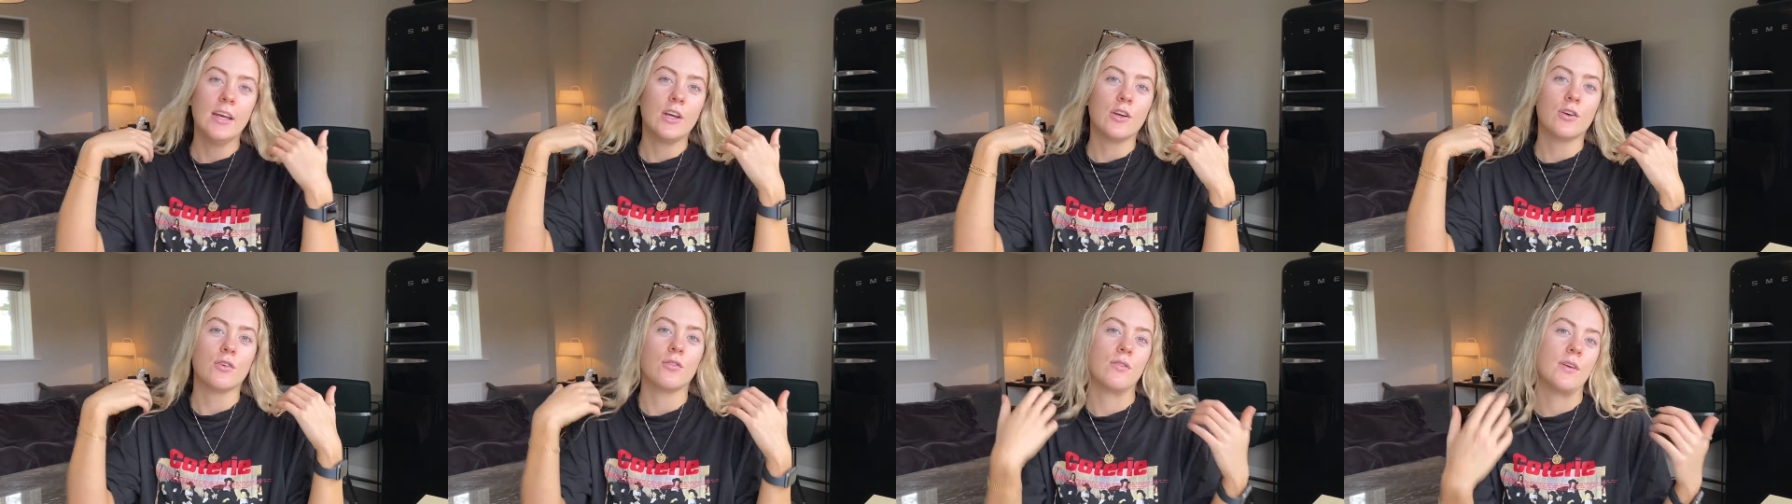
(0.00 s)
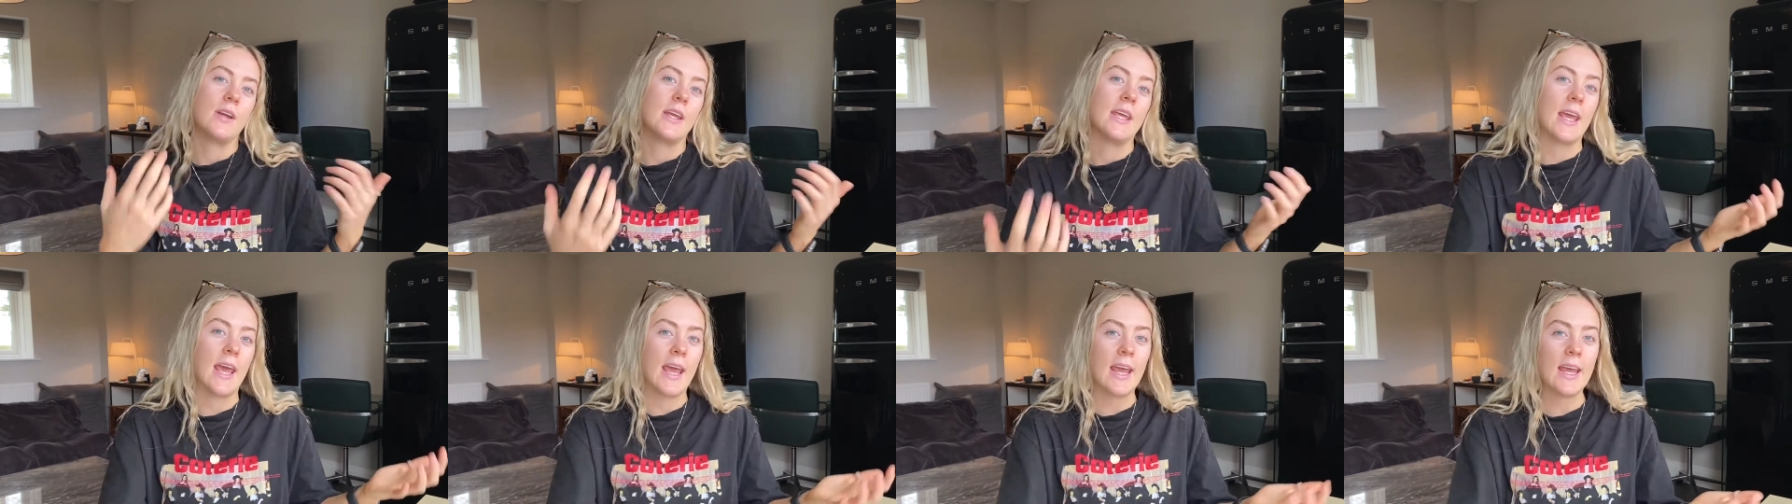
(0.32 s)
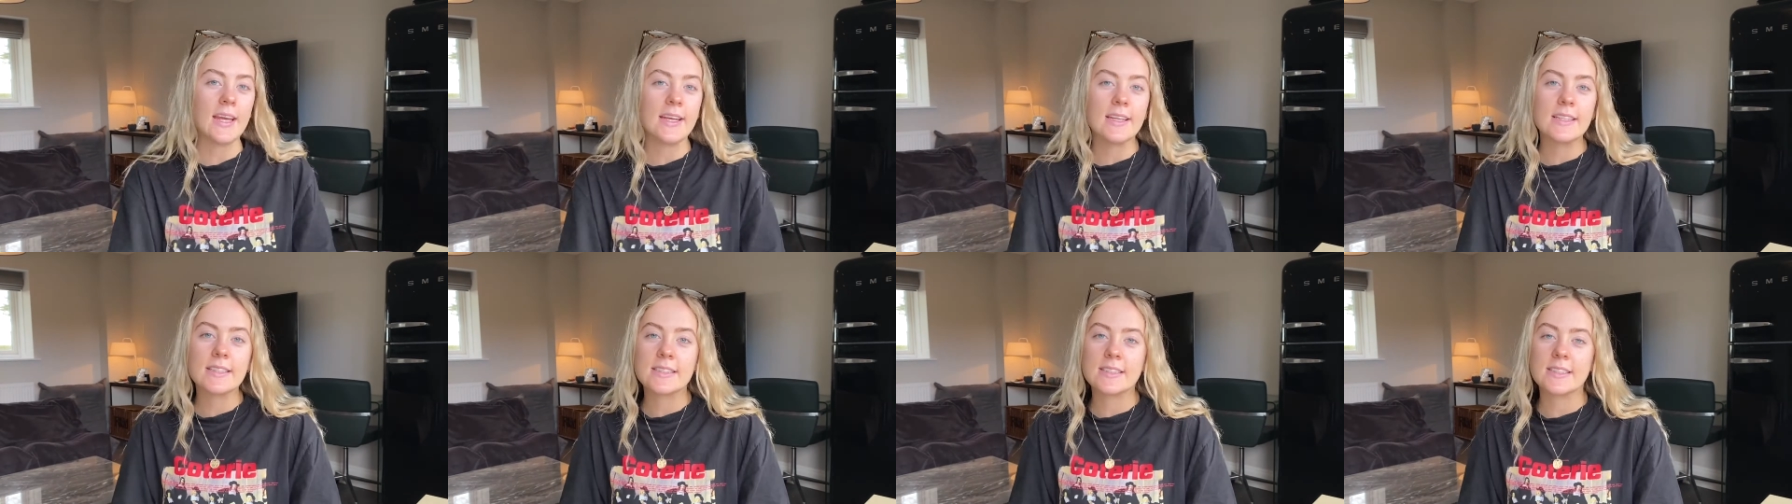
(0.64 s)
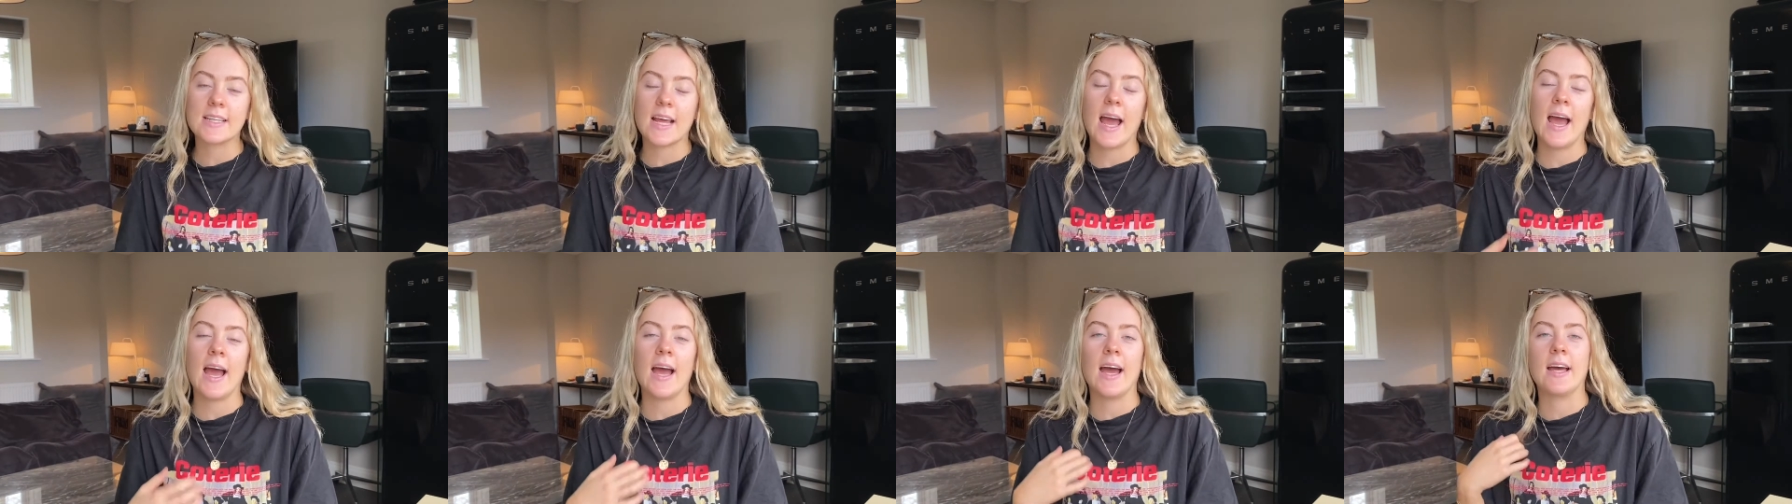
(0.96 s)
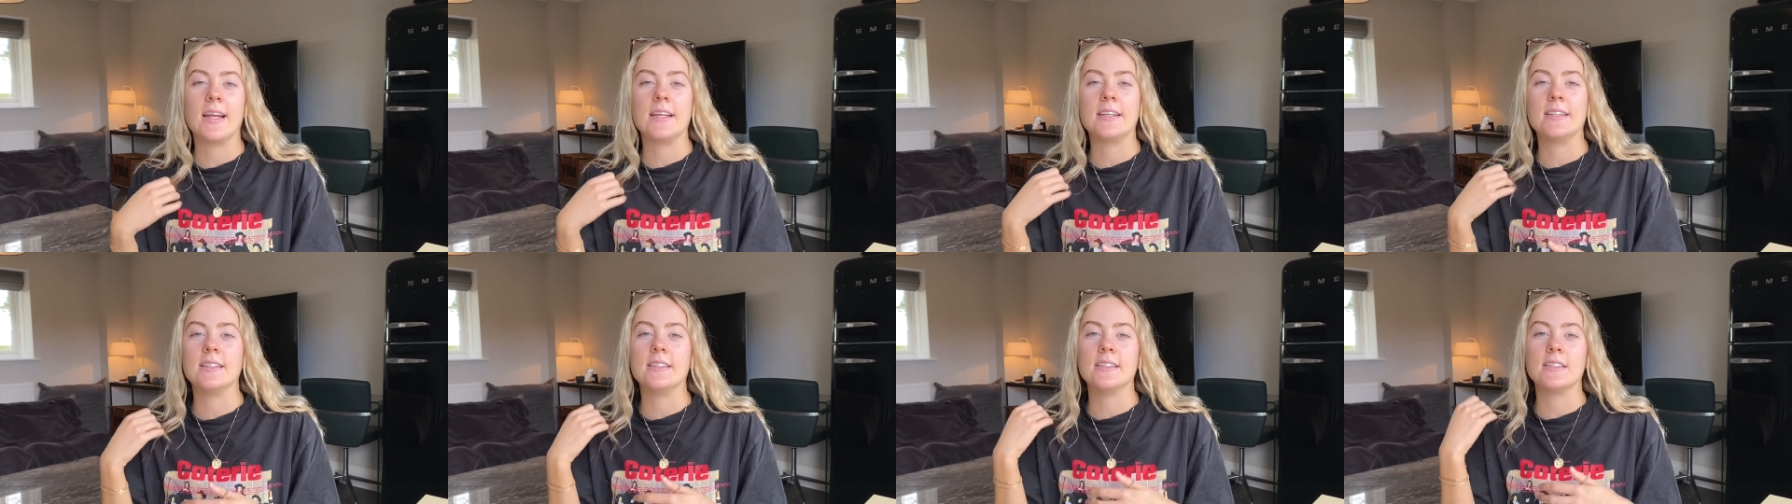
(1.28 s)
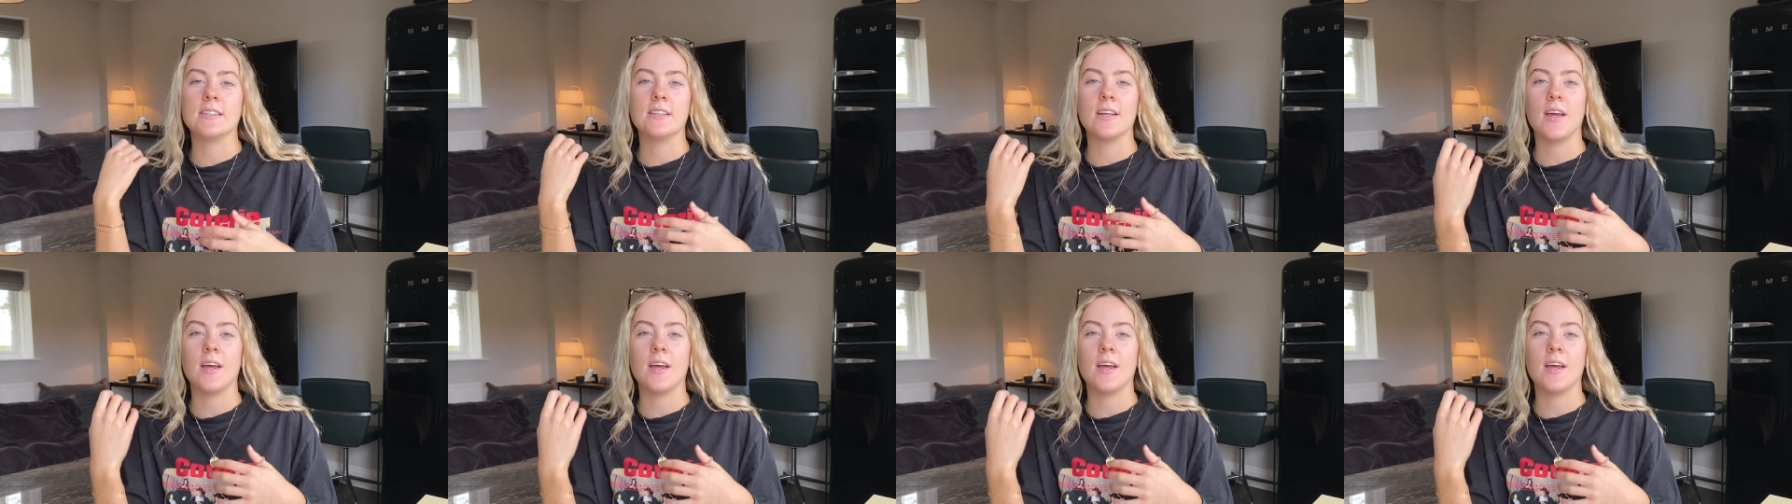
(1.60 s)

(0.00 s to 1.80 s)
create and